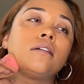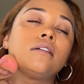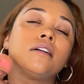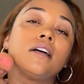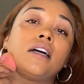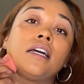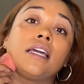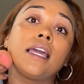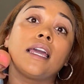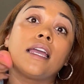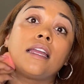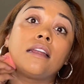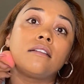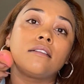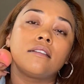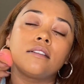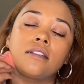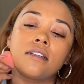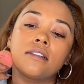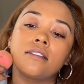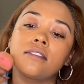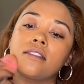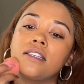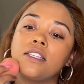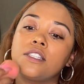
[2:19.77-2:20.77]
again,
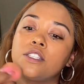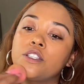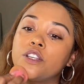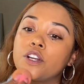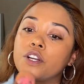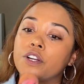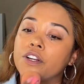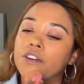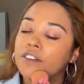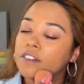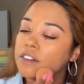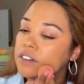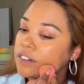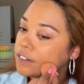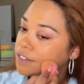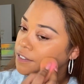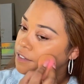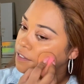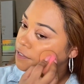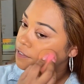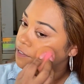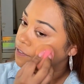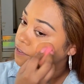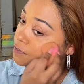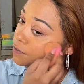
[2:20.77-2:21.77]
it's easier
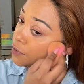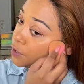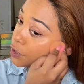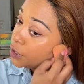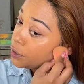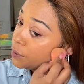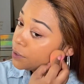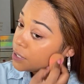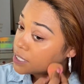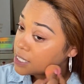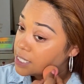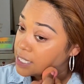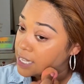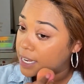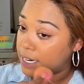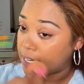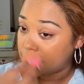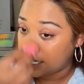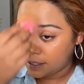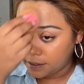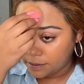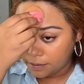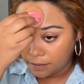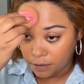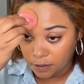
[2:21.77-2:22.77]
for you to set
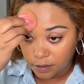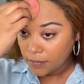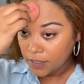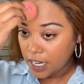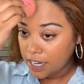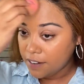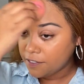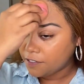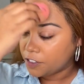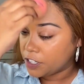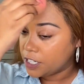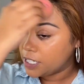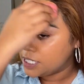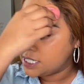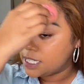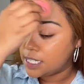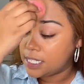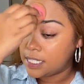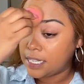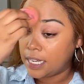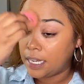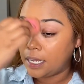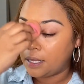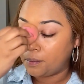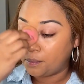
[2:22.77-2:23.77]
it and for it to
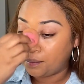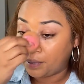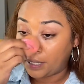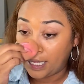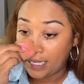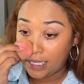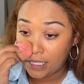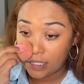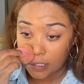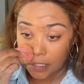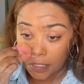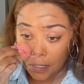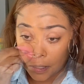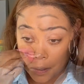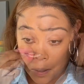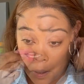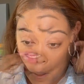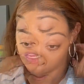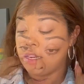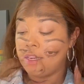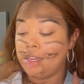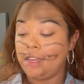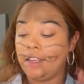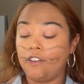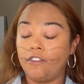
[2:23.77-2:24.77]
stay in place.
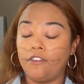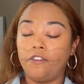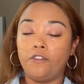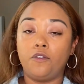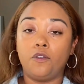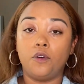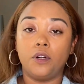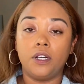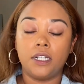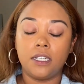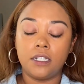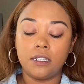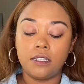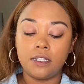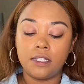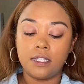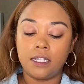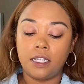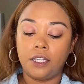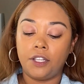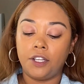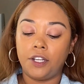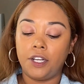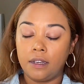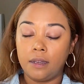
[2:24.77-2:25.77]
Now for
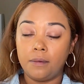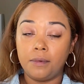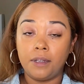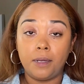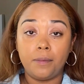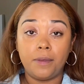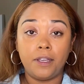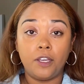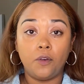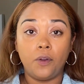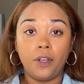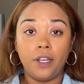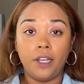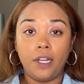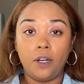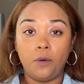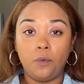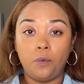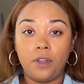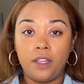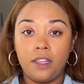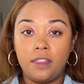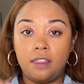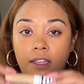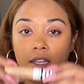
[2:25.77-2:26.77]
concealer, I'm going to be going in
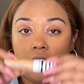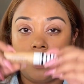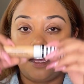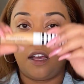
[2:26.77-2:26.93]
with the